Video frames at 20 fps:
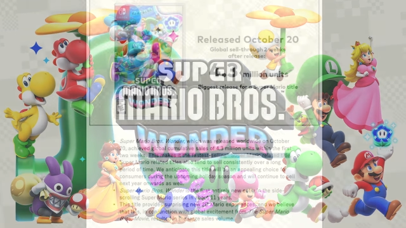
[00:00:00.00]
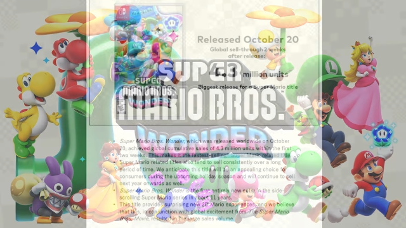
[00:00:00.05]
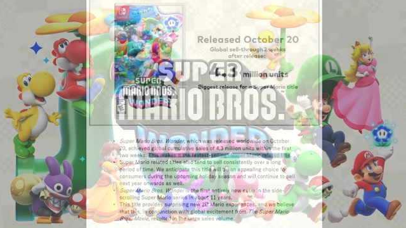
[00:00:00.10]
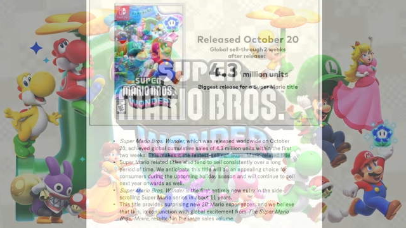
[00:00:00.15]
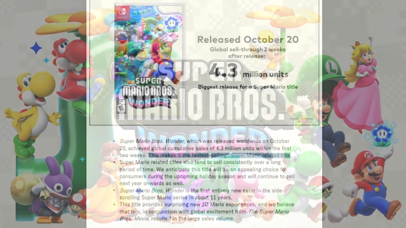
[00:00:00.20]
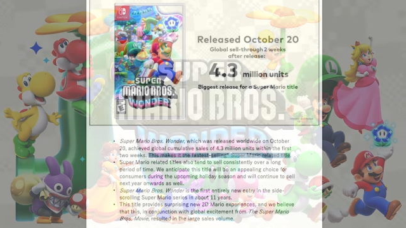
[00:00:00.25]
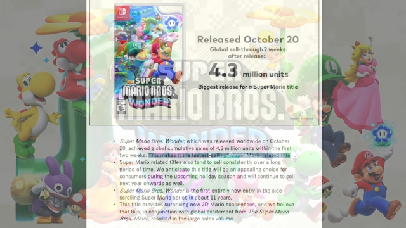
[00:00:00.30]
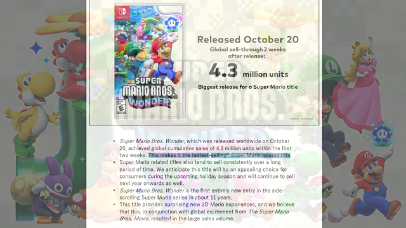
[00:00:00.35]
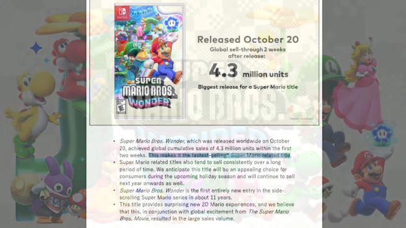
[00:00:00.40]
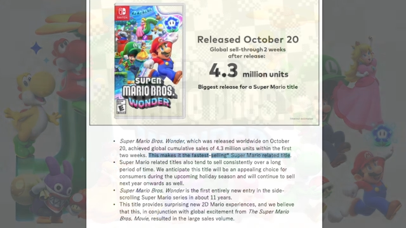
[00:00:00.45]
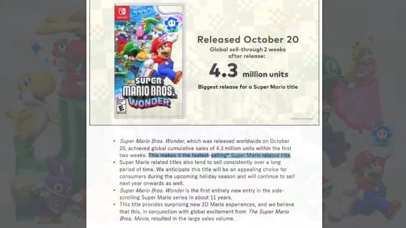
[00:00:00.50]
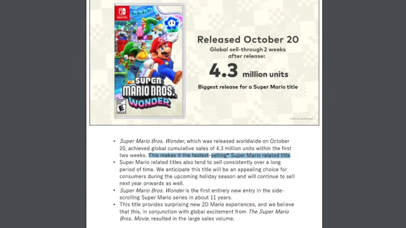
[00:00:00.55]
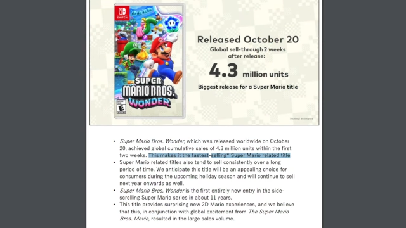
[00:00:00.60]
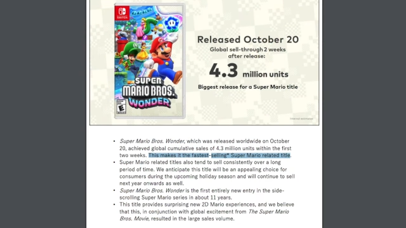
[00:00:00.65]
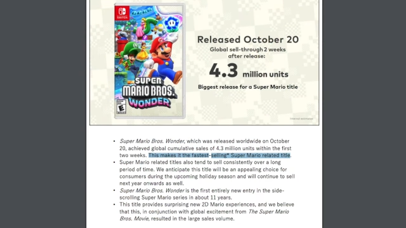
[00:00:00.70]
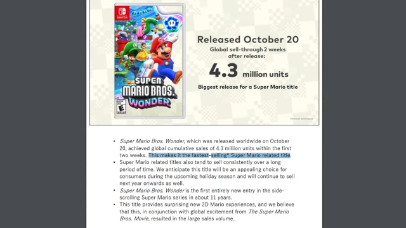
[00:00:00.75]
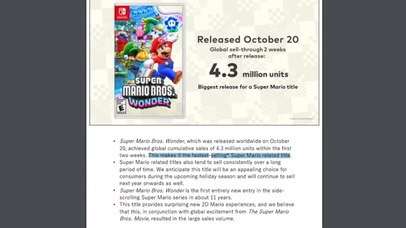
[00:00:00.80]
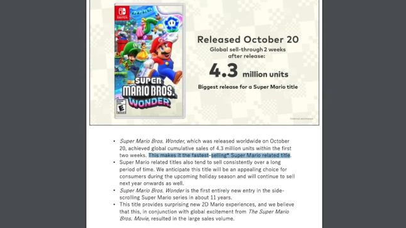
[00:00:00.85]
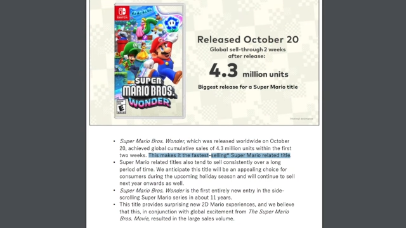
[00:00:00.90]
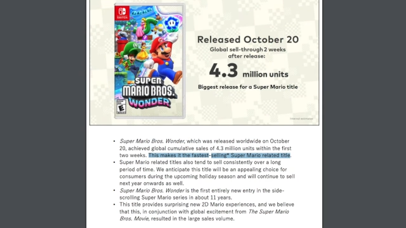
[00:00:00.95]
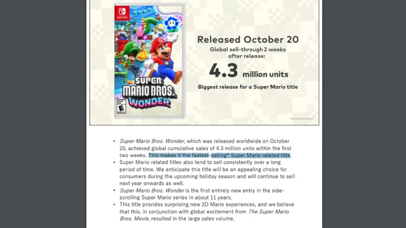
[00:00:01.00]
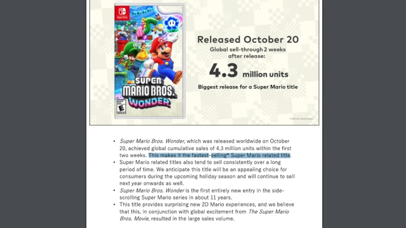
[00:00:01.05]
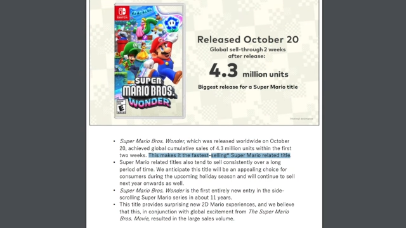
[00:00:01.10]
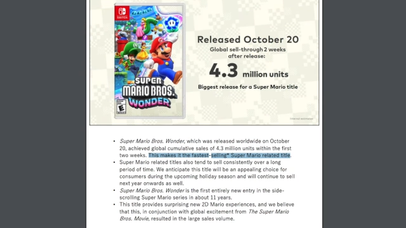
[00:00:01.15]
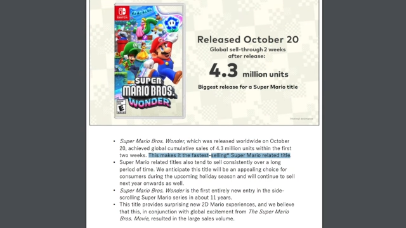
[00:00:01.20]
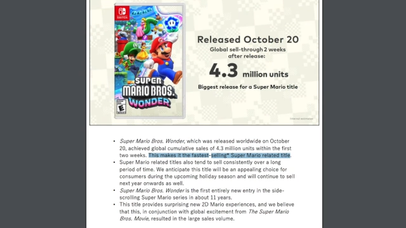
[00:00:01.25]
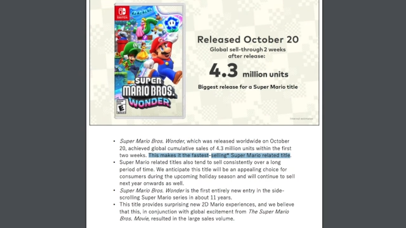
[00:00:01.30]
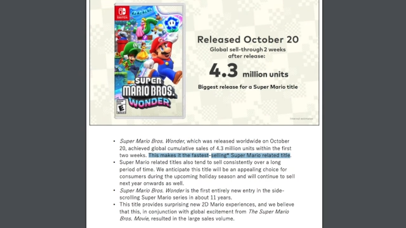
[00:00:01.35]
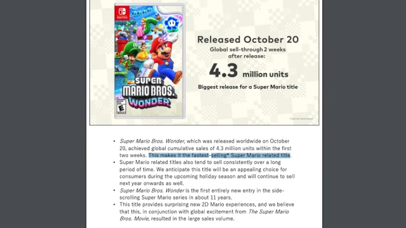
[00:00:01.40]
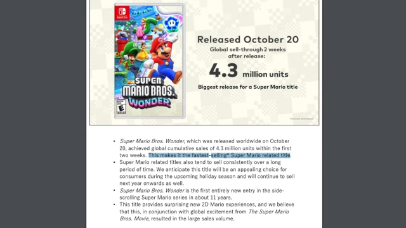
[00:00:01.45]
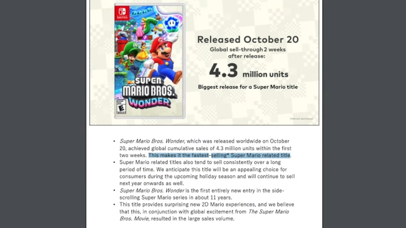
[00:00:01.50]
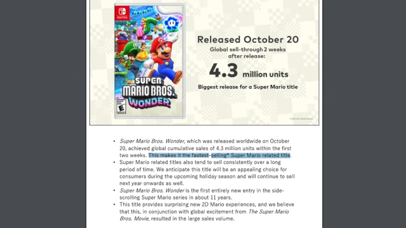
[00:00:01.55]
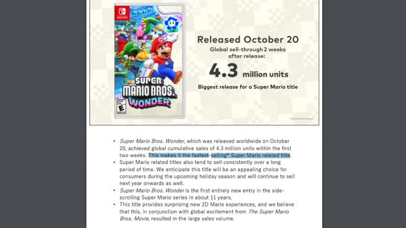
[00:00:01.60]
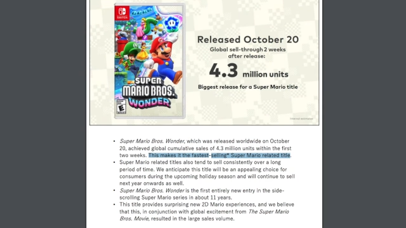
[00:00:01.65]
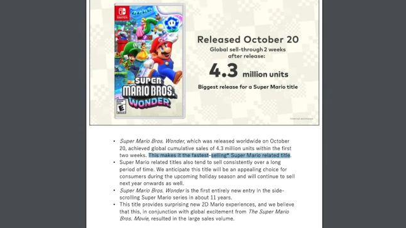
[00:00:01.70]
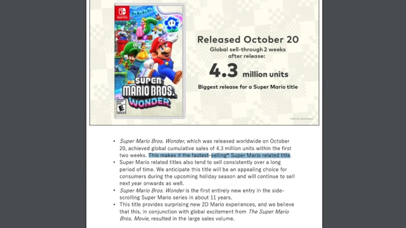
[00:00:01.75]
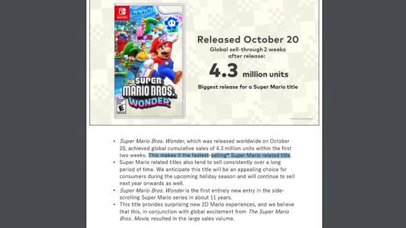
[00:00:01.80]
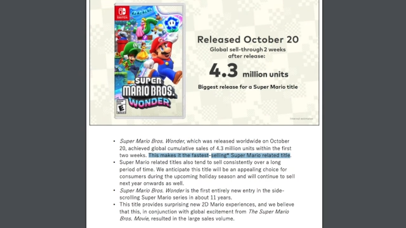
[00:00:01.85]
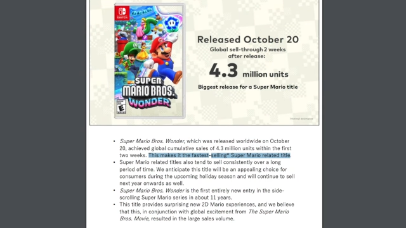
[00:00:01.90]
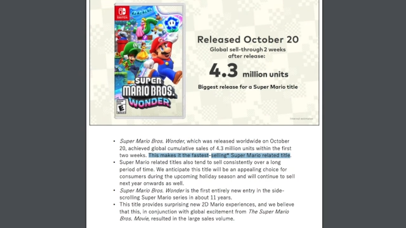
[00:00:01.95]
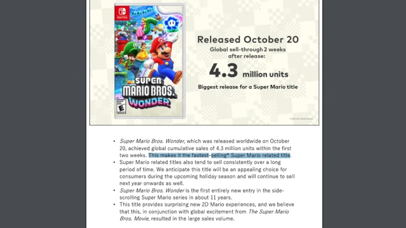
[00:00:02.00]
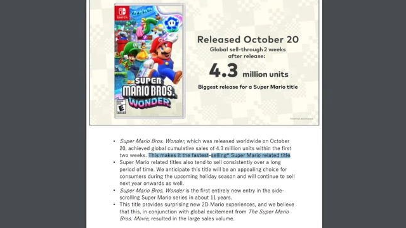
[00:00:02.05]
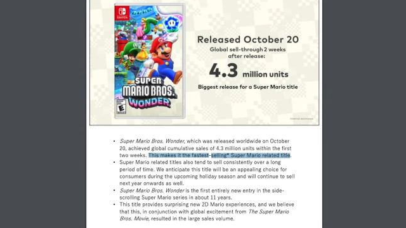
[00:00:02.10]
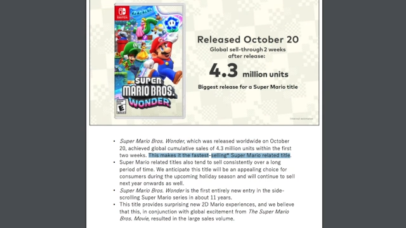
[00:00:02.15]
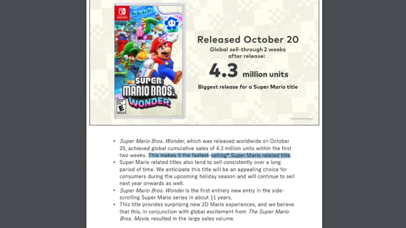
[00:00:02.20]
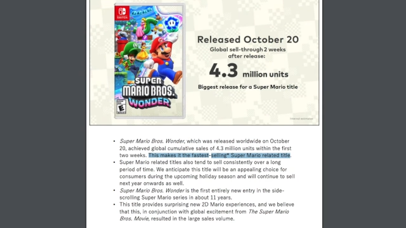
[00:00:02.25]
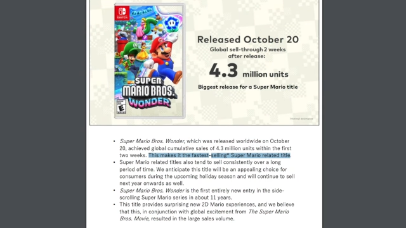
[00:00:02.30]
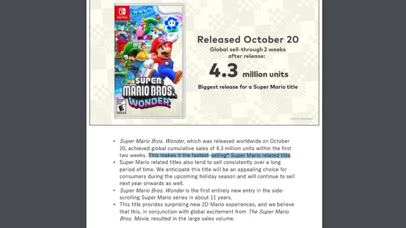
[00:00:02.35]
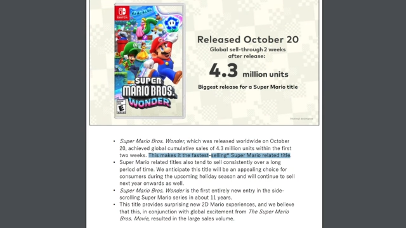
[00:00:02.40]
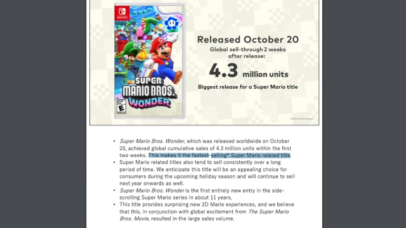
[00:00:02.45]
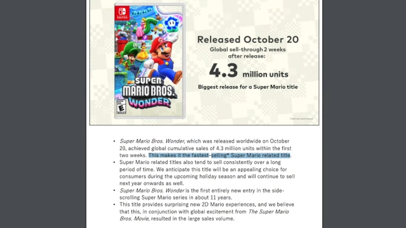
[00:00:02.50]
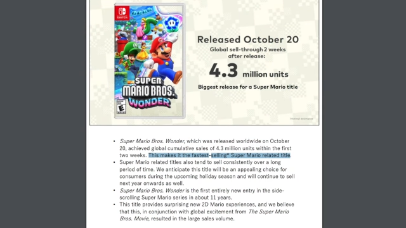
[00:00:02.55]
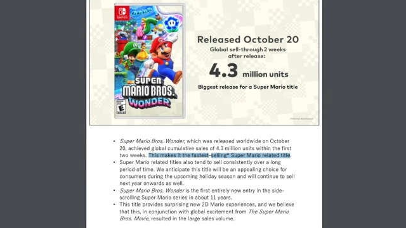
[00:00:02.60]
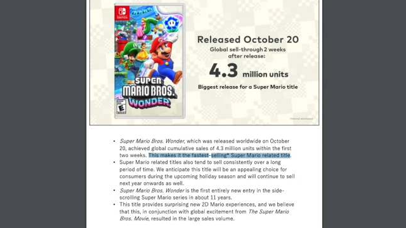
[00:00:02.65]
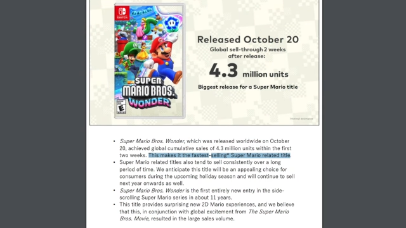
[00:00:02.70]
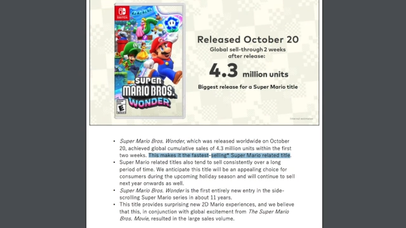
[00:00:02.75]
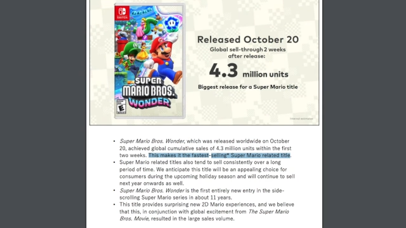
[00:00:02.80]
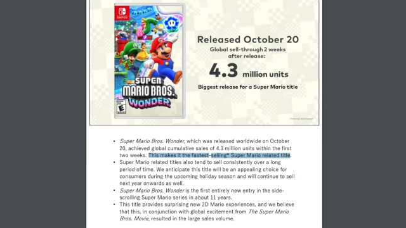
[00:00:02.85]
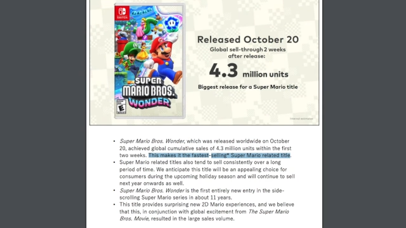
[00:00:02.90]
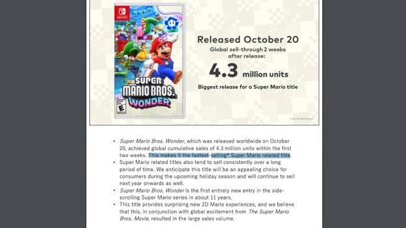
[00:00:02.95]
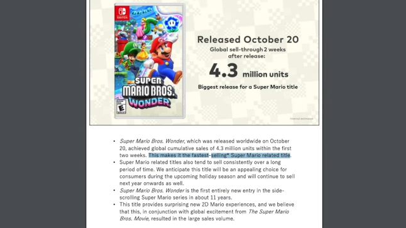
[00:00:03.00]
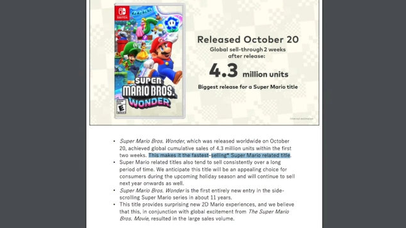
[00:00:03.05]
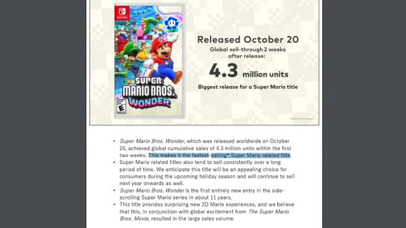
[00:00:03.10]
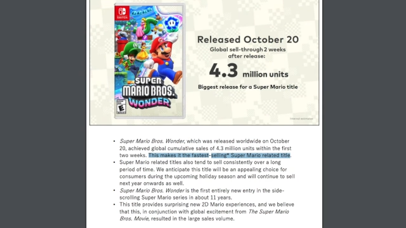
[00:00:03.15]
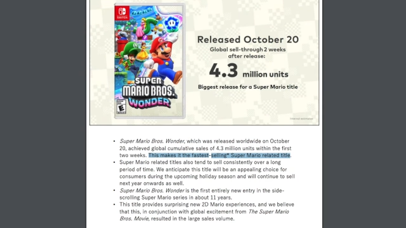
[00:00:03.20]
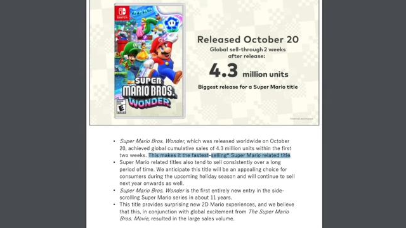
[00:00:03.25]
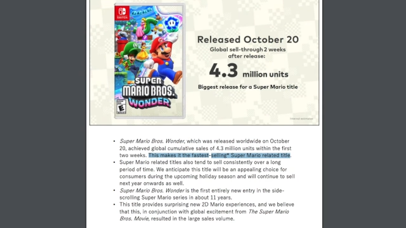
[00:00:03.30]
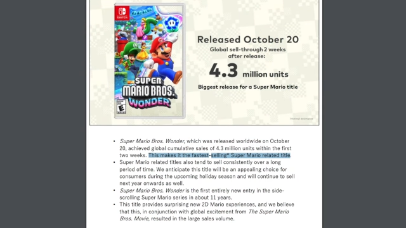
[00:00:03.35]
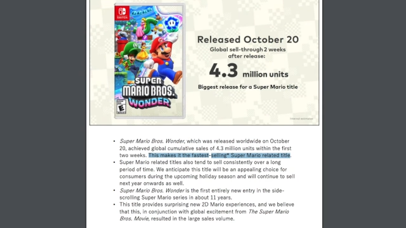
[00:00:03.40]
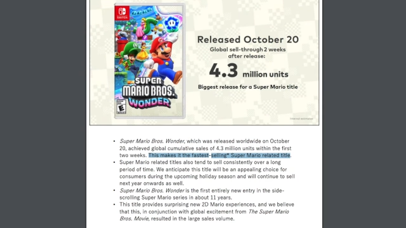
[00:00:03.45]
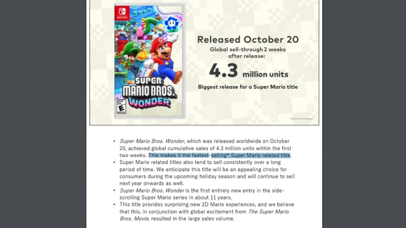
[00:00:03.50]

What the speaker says: [unreadable: no face in view]